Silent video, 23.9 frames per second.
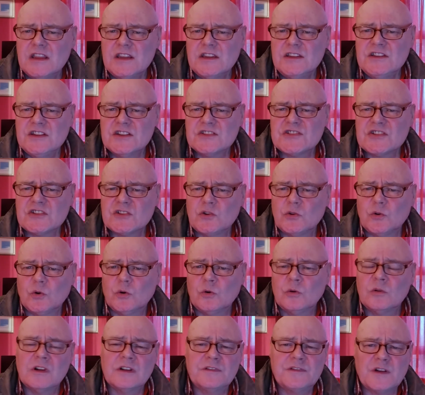Years
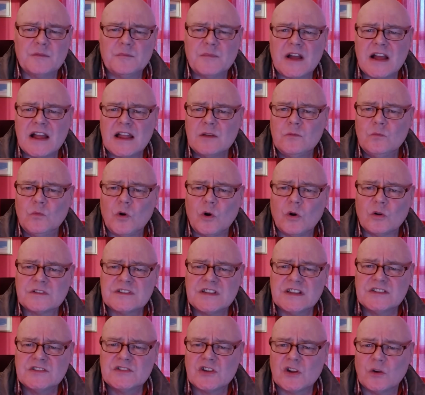ago, if a man walked
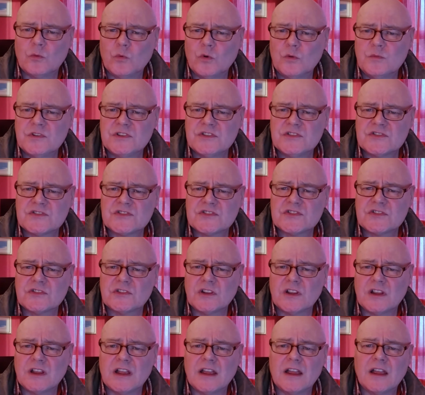into a woman's
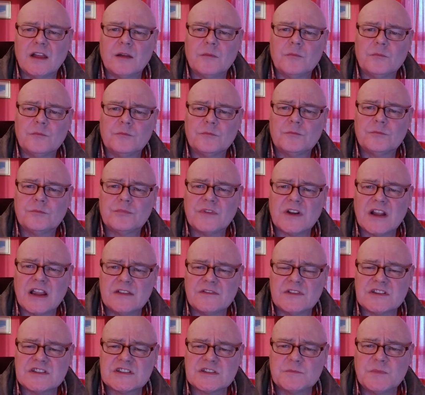
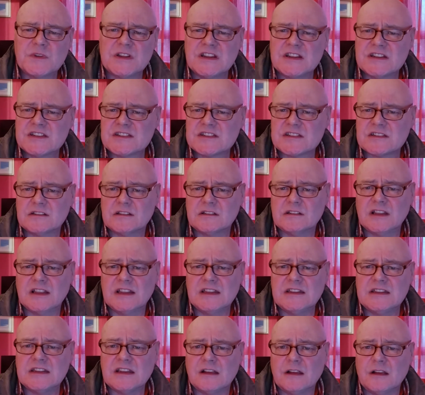private space,
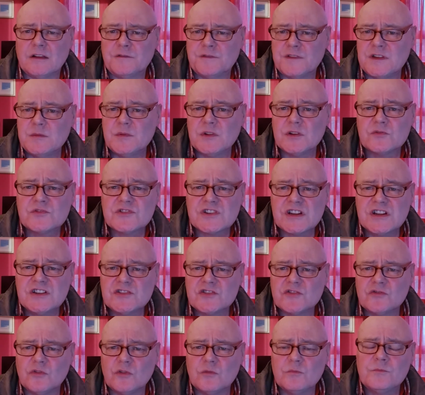like a female
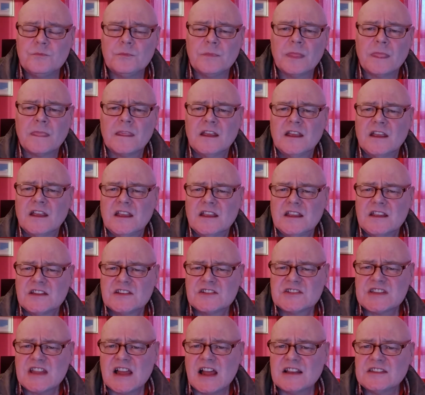changing room,
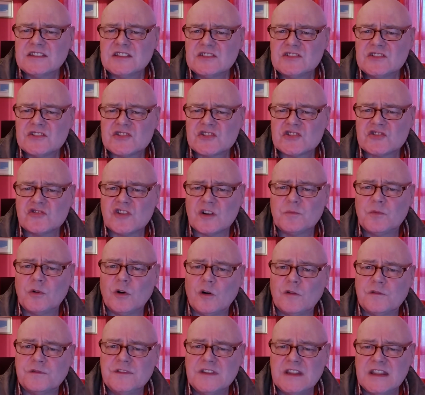started to strip
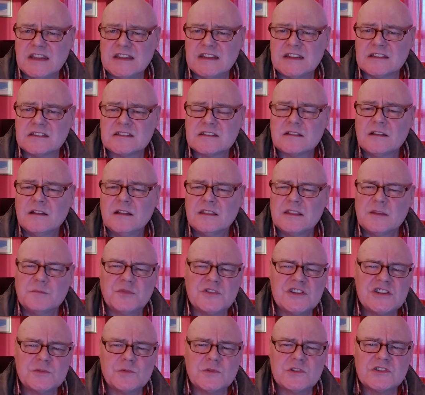off naked, the
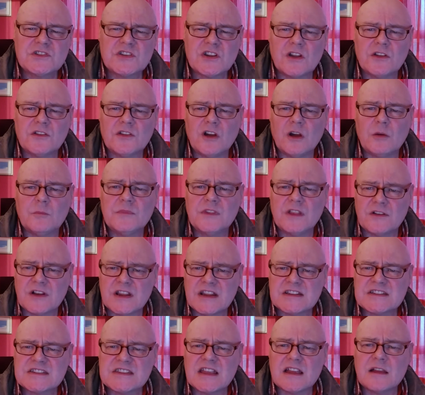police would turn up and
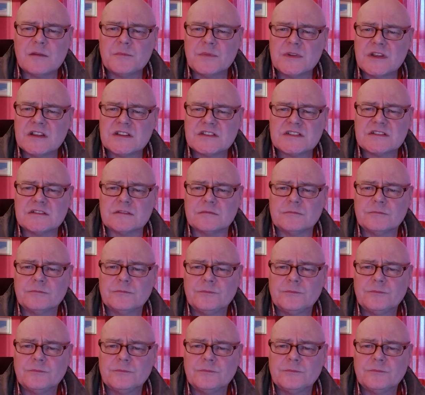arrest that person.